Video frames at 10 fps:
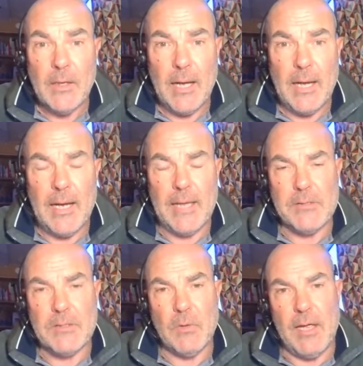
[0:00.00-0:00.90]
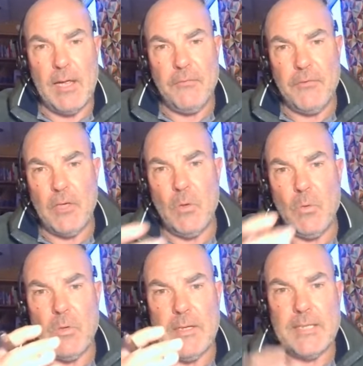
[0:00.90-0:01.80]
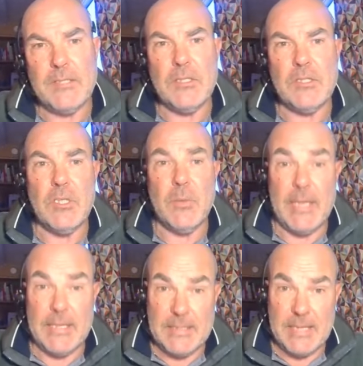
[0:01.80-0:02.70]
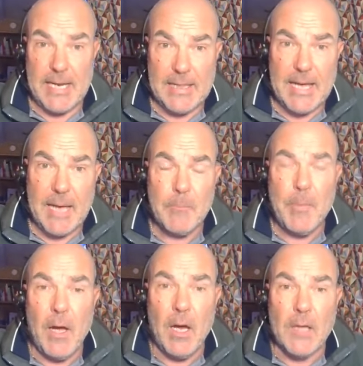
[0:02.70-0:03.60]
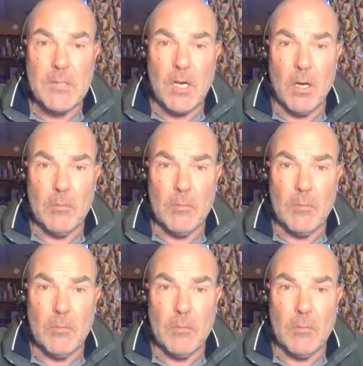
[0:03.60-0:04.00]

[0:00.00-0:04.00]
And if you listen to it and take that part on